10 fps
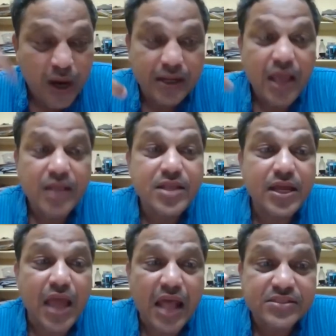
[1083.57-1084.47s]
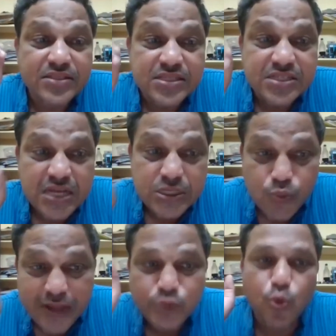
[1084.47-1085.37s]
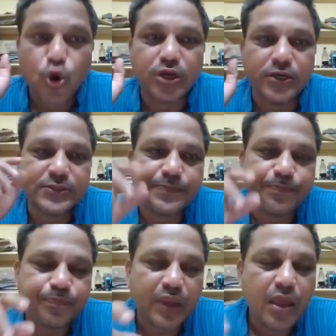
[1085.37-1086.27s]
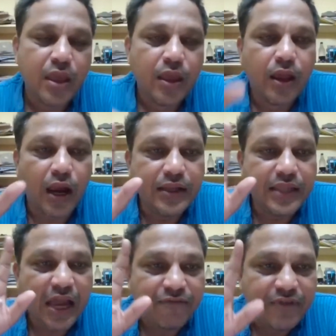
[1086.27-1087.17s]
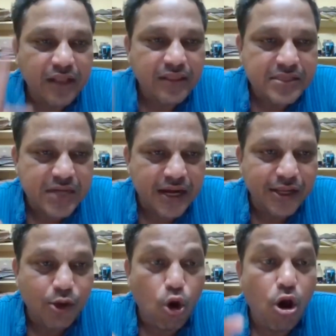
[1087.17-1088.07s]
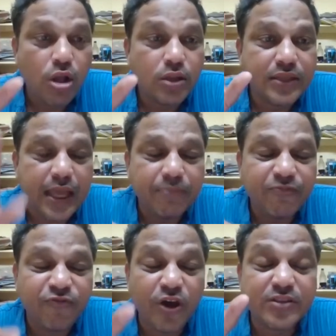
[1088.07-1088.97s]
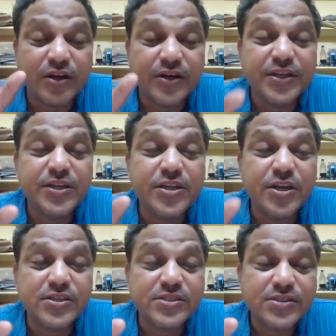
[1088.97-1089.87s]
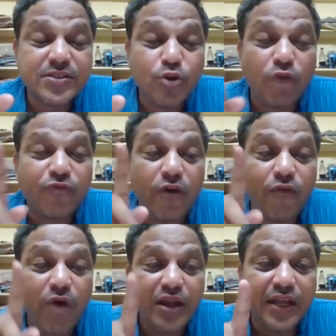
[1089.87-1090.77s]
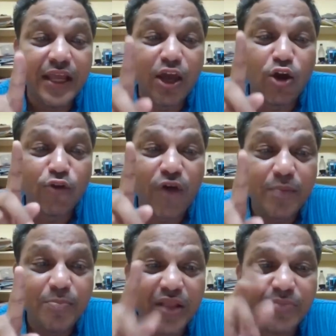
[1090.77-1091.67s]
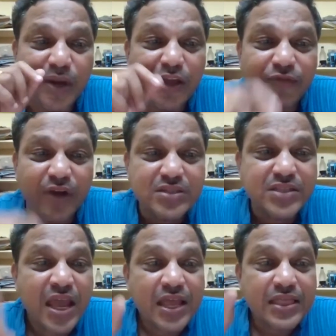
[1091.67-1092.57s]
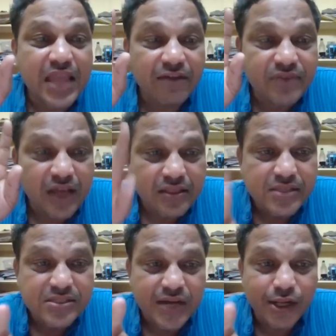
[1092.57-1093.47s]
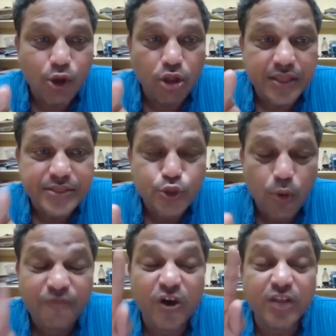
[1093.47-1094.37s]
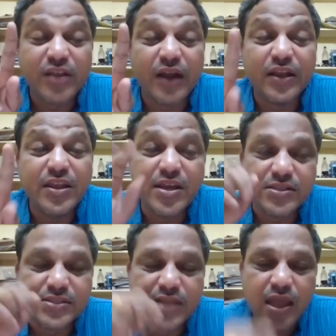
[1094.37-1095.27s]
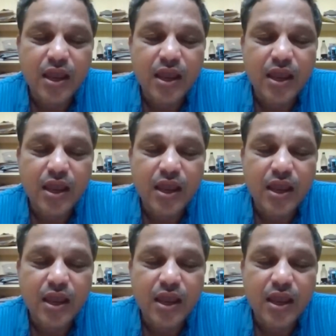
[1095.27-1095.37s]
but their ancestors were smokers. And they have done the study on them for 30 years, not for 1 day or 1 month, my dear friends. They have done the study on this group for 30 years.